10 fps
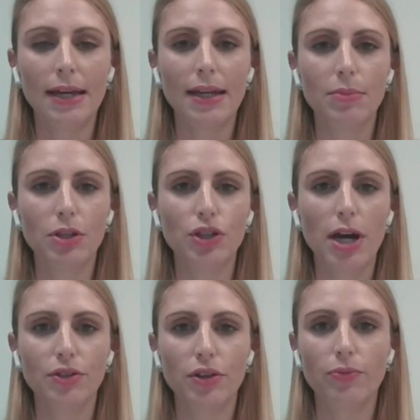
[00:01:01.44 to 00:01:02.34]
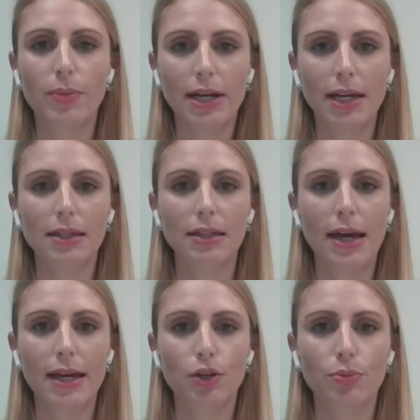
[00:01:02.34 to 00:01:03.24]
and I'm in charge of
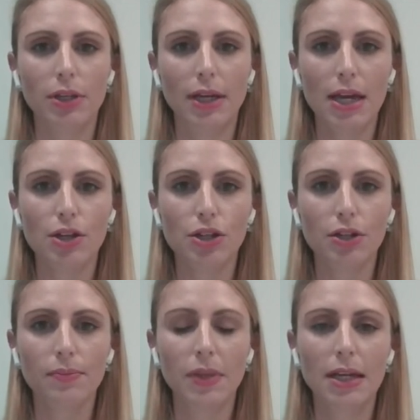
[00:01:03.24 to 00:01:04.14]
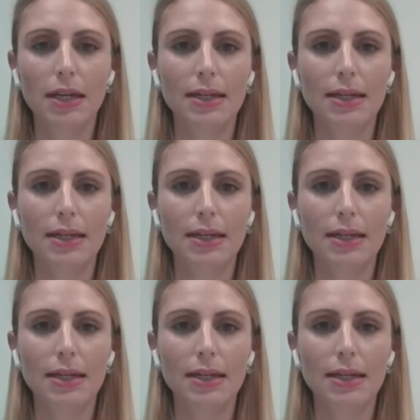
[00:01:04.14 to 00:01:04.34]
marketing and communication.